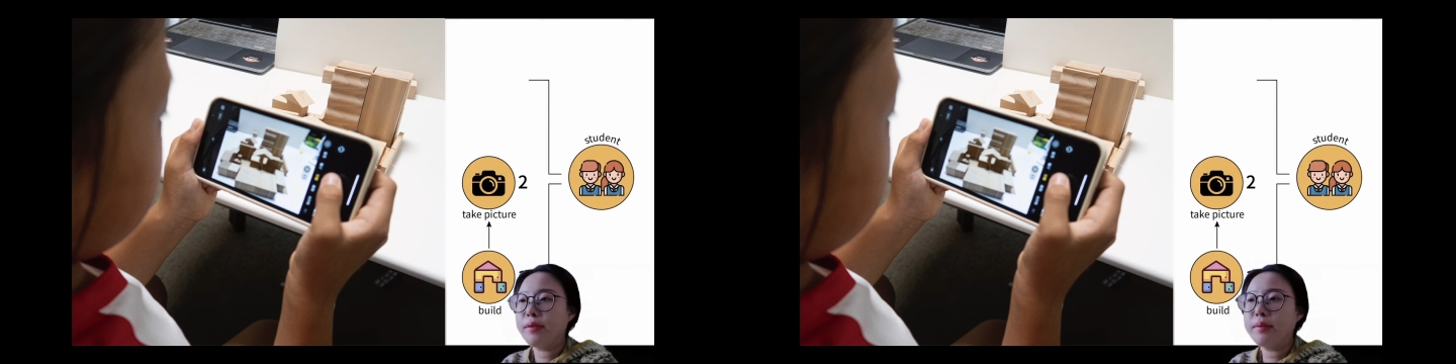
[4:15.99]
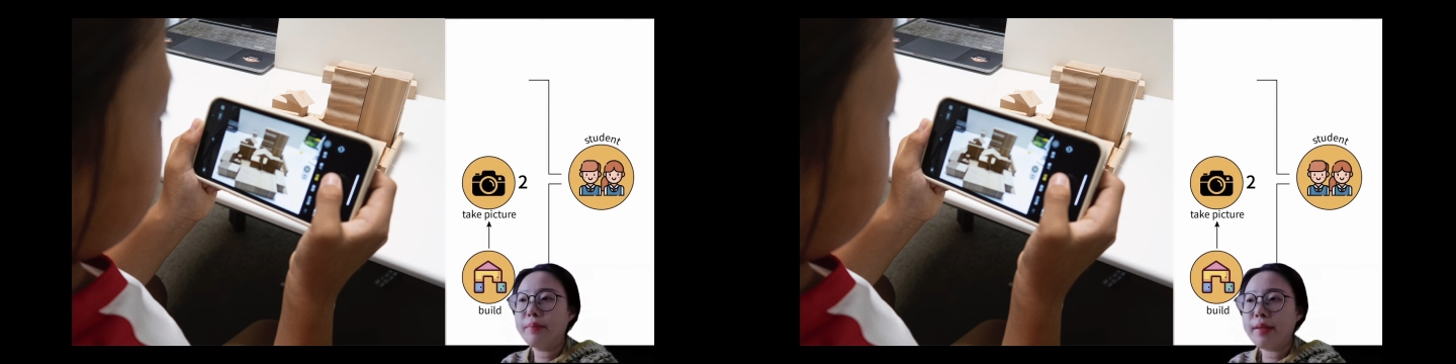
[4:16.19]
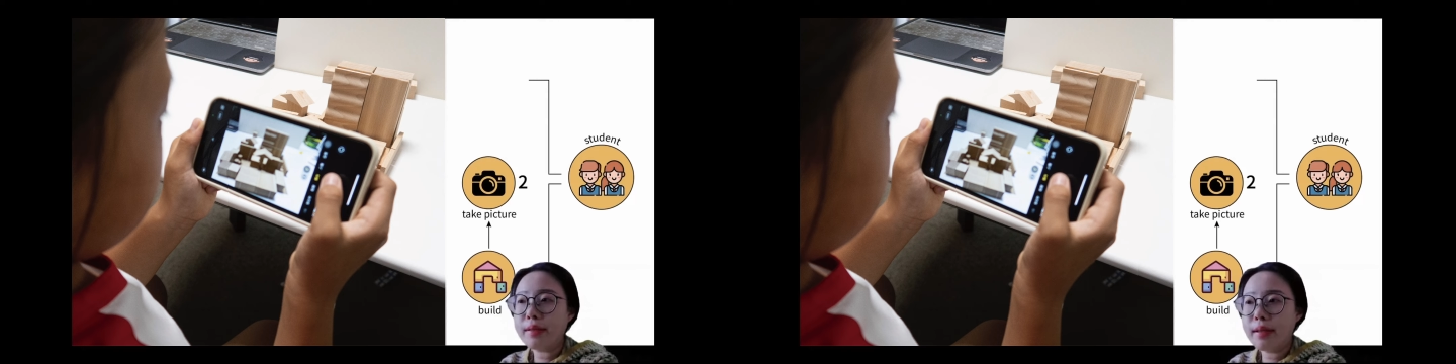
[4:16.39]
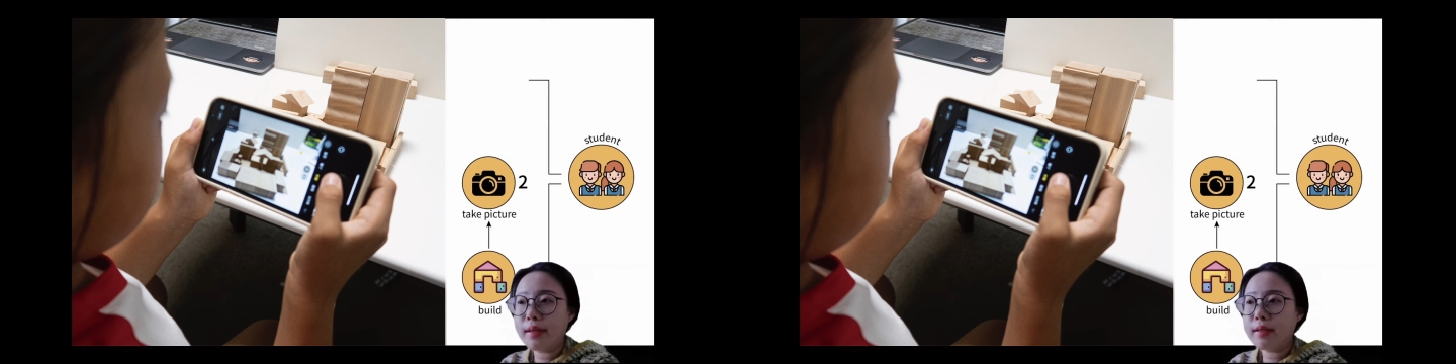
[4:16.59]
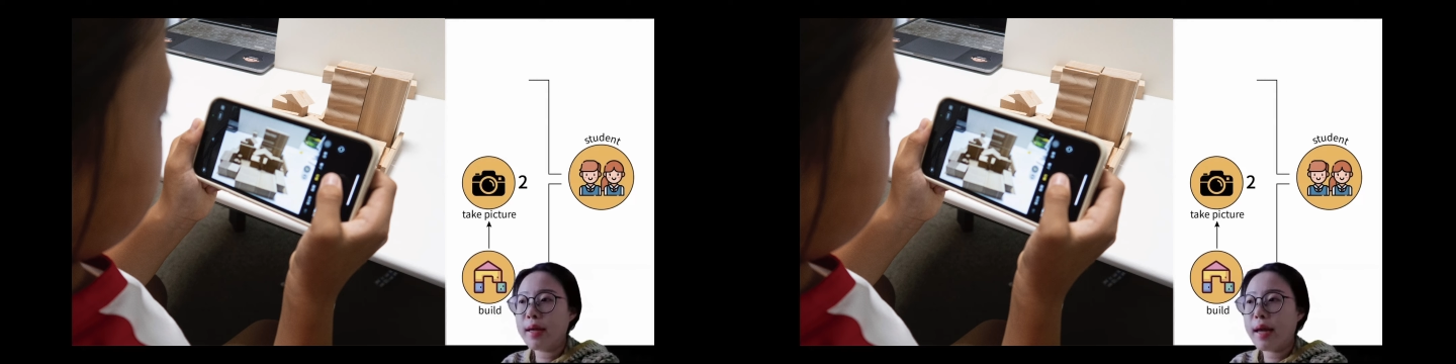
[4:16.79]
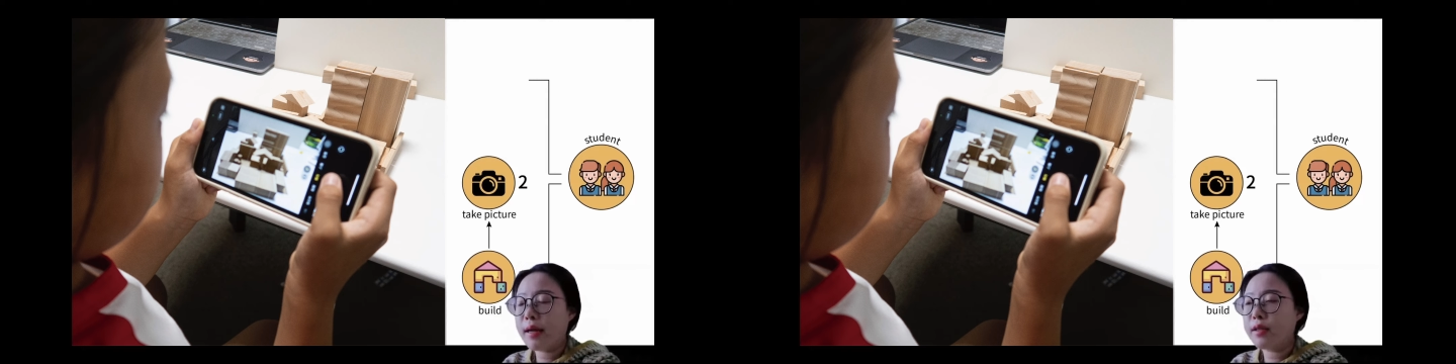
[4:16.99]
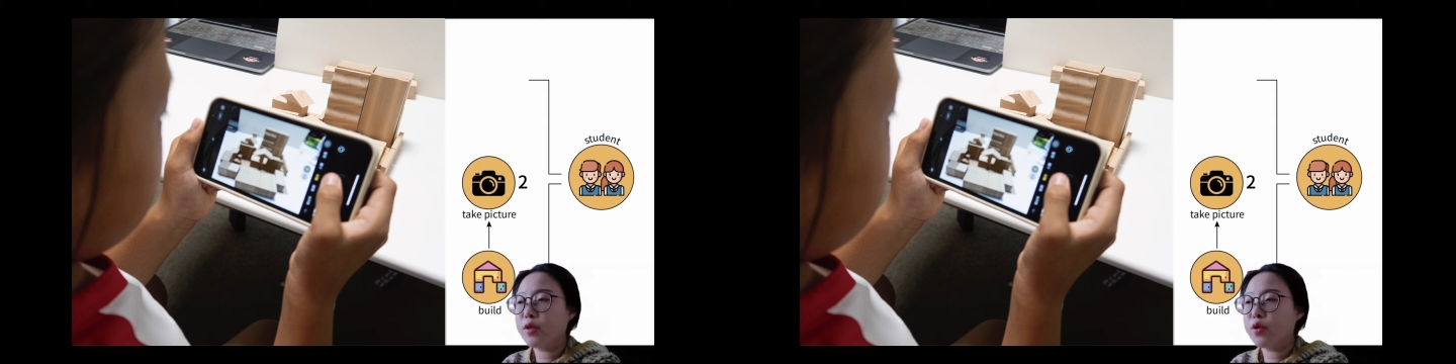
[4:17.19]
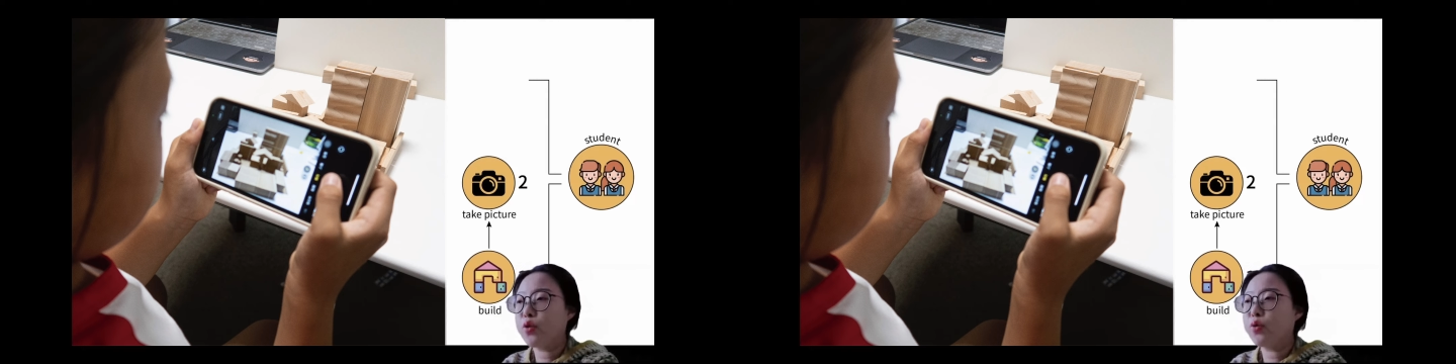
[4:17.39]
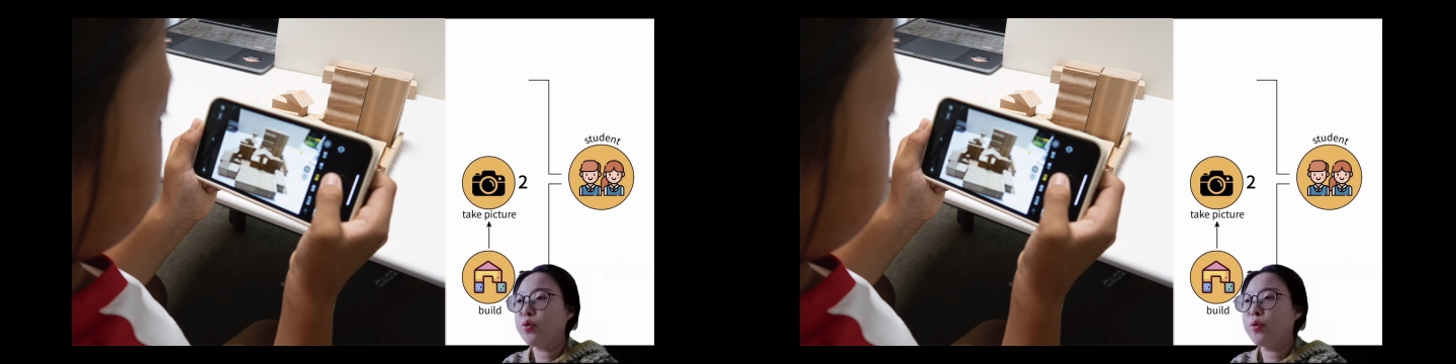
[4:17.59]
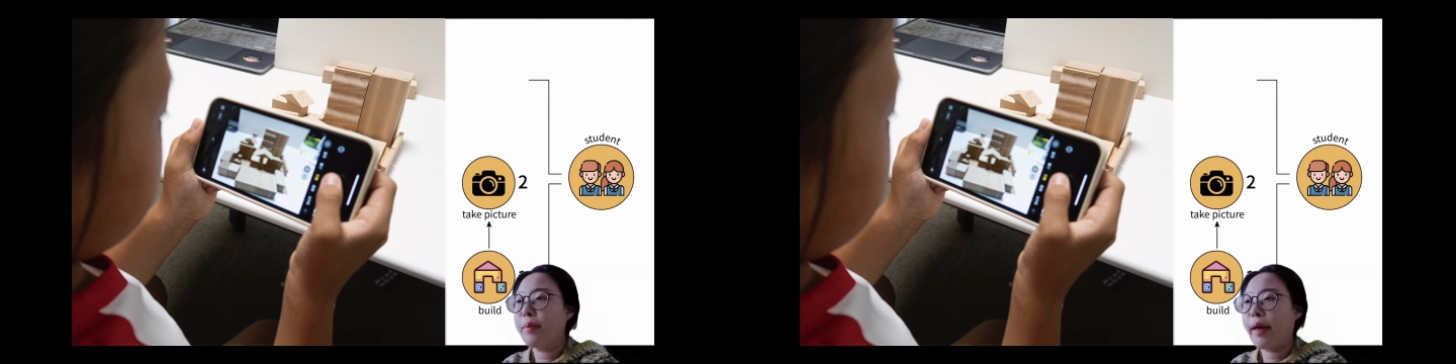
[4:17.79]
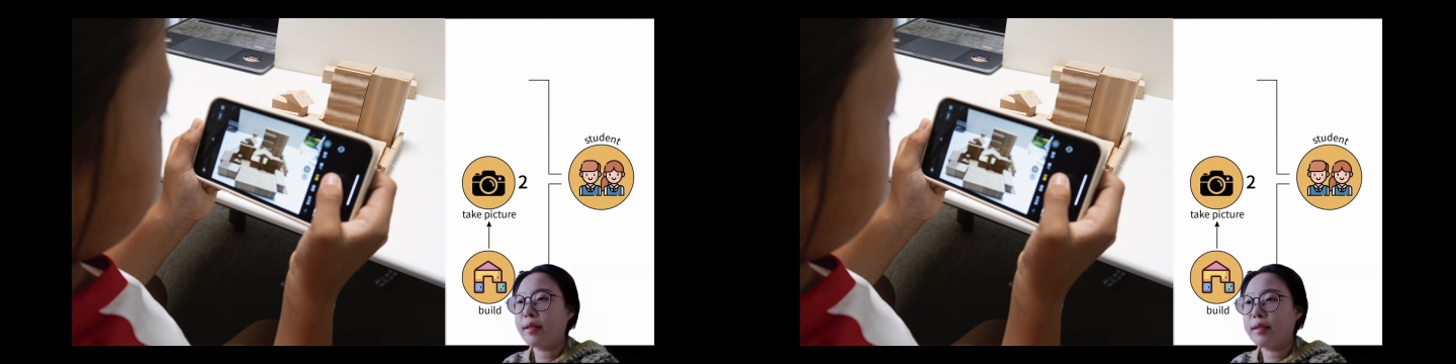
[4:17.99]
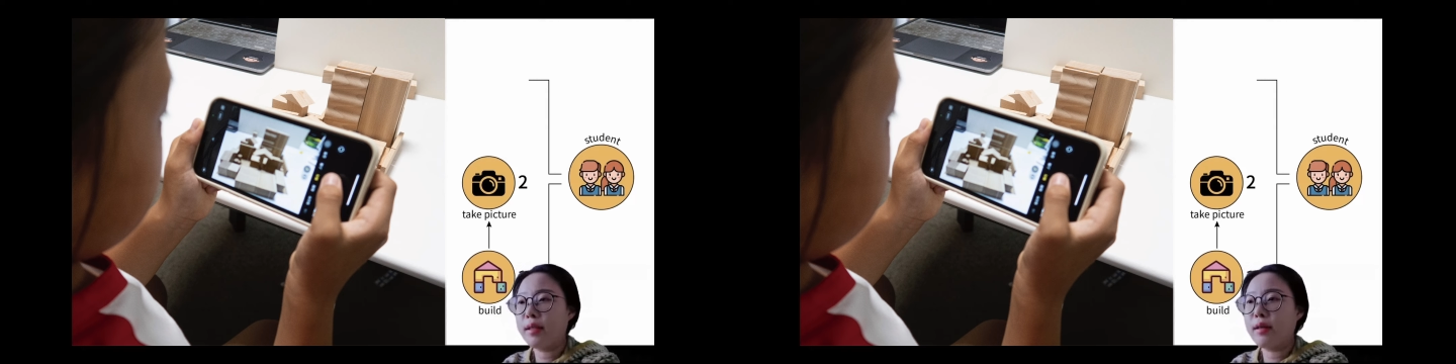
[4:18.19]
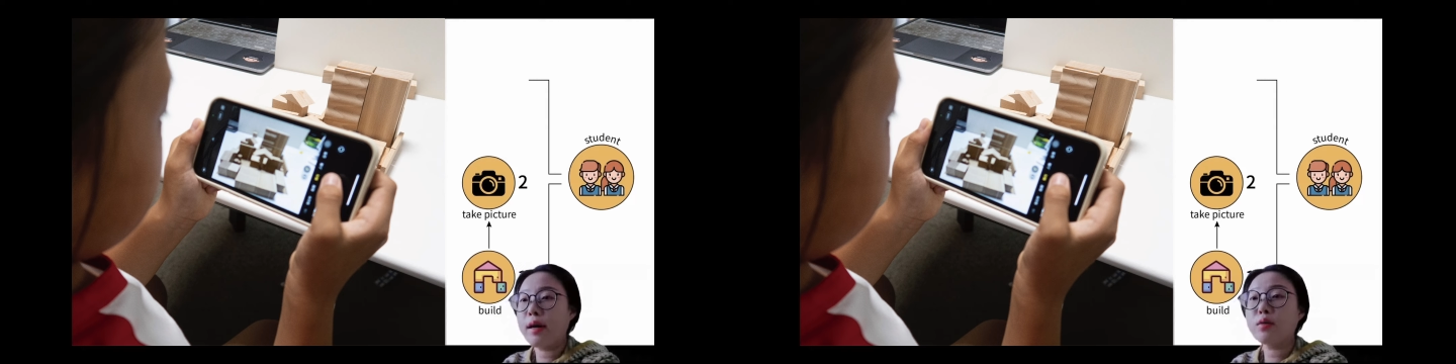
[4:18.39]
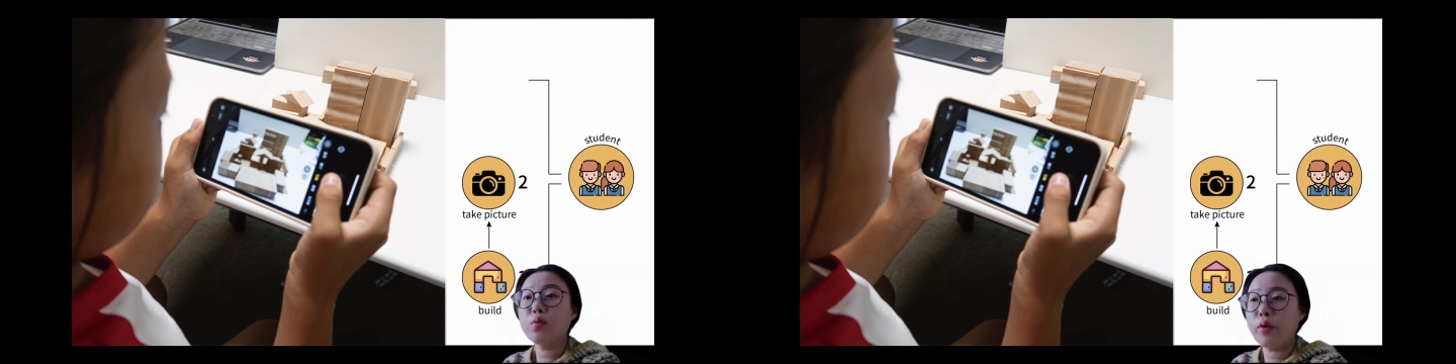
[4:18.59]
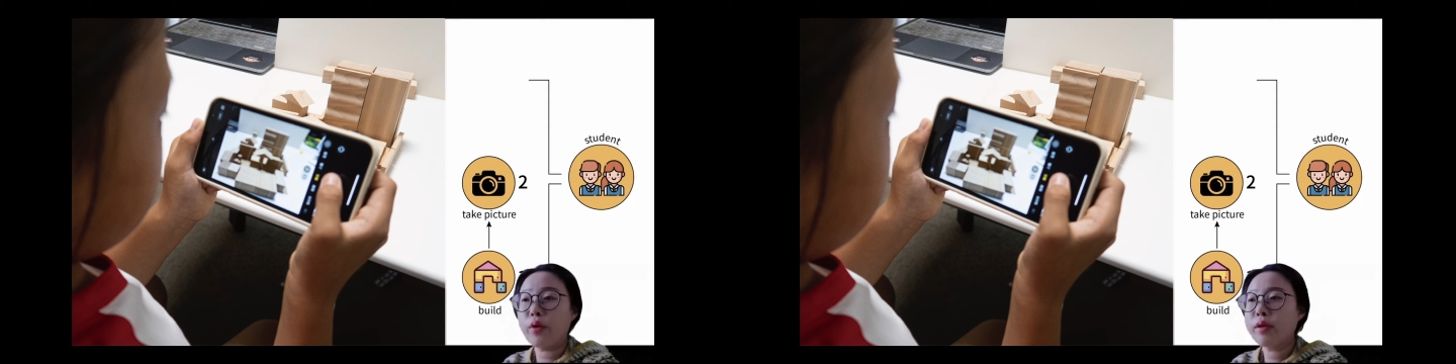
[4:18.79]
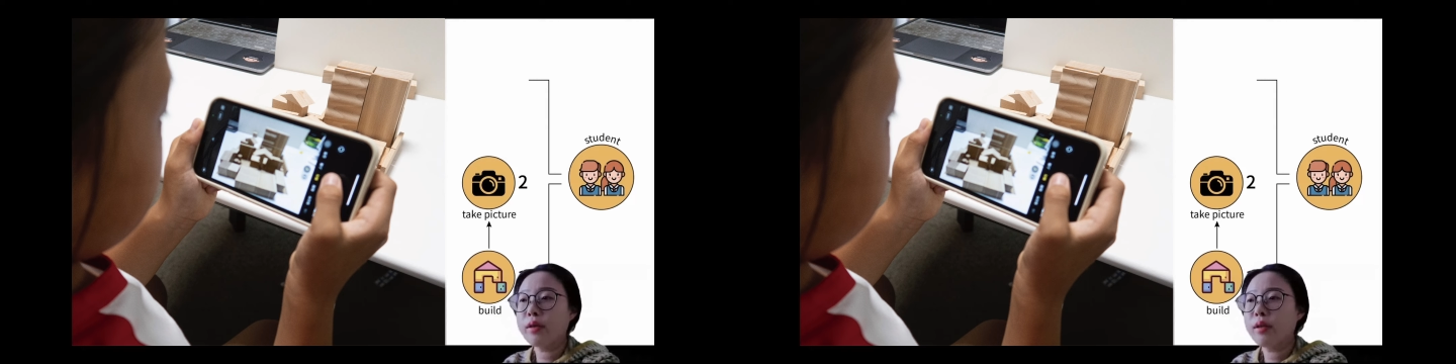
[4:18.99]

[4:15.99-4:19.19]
pieces together to make their artwork,